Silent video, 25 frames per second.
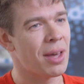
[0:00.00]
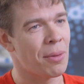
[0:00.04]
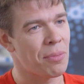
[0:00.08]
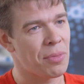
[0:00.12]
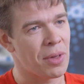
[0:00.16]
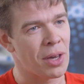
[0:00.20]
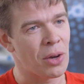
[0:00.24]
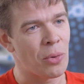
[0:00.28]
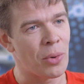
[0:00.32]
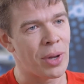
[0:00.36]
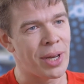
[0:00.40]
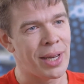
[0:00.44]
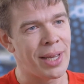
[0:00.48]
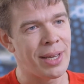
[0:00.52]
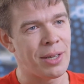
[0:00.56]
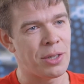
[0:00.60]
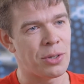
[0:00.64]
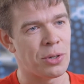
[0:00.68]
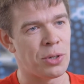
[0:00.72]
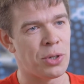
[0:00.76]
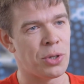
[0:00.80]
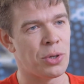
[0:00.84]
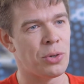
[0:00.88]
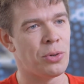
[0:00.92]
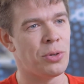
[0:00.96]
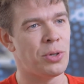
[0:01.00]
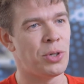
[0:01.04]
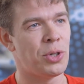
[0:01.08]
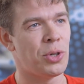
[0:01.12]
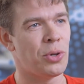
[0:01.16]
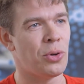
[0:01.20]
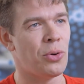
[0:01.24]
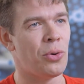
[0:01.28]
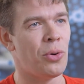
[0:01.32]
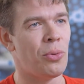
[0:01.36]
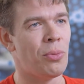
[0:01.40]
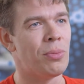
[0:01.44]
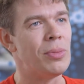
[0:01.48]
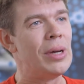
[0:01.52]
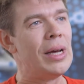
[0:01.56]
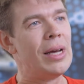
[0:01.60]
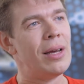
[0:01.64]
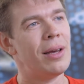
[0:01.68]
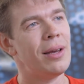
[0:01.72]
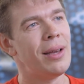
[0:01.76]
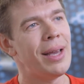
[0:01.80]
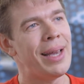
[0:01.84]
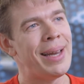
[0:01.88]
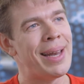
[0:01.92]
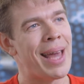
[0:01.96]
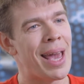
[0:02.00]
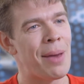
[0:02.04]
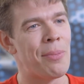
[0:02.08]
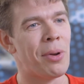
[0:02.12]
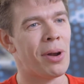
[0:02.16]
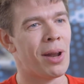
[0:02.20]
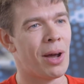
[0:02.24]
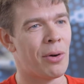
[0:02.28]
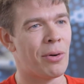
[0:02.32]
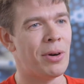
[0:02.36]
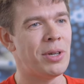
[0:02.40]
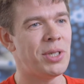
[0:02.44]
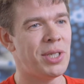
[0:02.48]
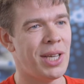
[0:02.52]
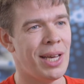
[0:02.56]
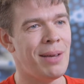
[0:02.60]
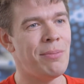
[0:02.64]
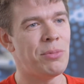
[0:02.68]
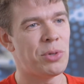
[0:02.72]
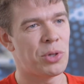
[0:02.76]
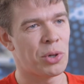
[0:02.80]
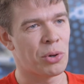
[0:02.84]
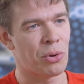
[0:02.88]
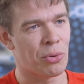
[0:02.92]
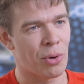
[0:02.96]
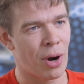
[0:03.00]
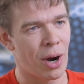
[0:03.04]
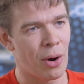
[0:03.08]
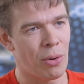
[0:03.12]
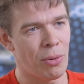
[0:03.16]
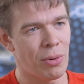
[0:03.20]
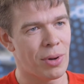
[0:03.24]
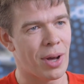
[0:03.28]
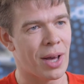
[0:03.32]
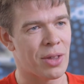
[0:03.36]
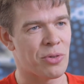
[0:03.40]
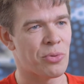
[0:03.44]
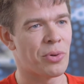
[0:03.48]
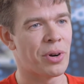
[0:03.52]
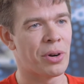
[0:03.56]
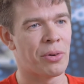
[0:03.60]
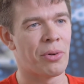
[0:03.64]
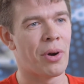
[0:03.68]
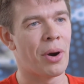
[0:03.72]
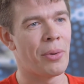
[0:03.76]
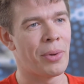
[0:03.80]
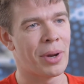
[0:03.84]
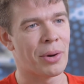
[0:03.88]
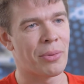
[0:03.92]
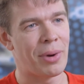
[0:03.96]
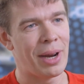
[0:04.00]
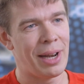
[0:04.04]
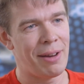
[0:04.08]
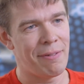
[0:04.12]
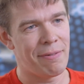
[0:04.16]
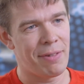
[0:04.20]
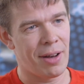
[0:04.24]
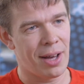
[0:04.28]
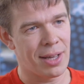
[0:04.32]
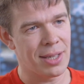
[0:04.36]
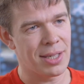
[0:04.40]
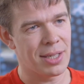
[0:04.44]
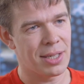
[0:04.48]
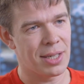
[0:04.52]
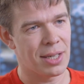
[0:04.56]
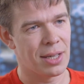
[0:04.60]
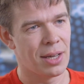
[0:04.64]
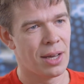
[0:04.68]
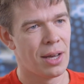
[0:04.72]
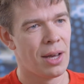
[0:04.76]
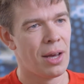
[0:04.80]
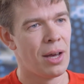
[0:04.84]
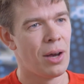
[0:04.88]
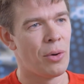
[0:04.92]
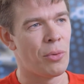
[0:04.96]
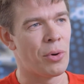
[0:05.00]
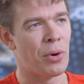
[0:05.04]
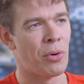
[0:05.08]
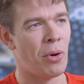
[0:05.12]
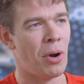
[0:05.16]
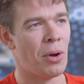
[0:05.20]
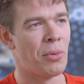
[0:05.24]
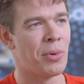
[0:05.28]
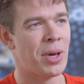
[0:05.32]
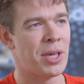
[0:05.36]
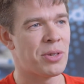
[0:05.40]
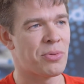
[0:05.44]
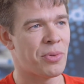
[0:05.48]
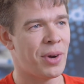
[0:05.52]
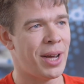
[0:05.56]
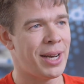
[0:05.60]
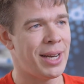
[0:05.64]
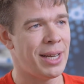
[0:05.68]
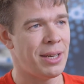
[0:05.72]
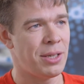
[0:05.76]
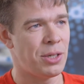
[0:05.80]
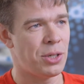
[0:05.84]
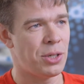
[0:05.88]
something we need to do to enable our team to grow, as we're growing really fast. We're always ready